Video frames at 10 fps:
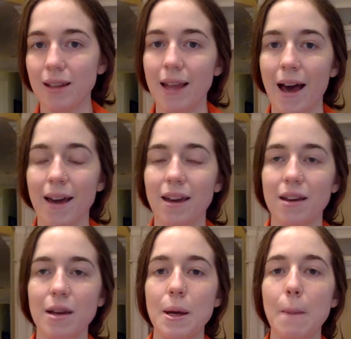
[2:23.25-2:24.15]

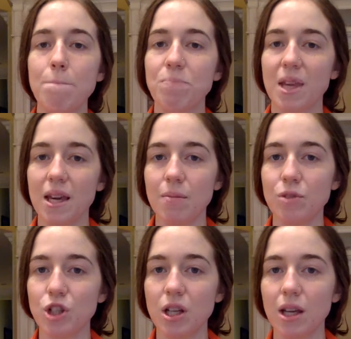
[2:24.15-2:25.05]
like
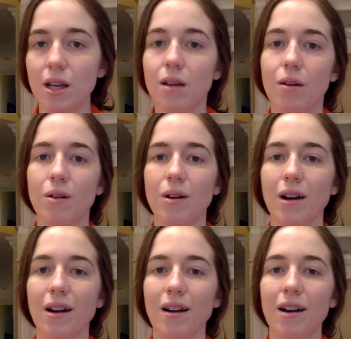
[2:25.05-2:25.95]
kimchi
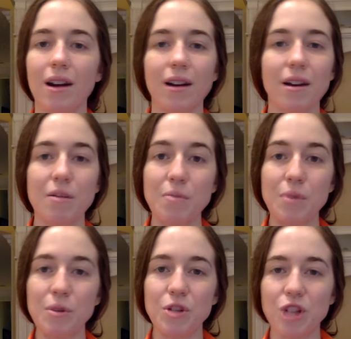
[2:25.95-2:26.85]
or
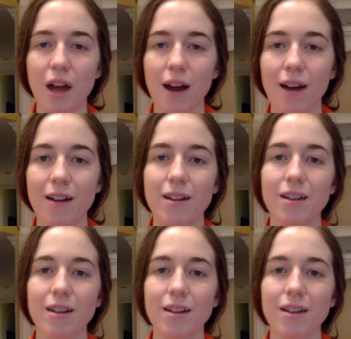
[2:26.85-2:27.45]
kombucha.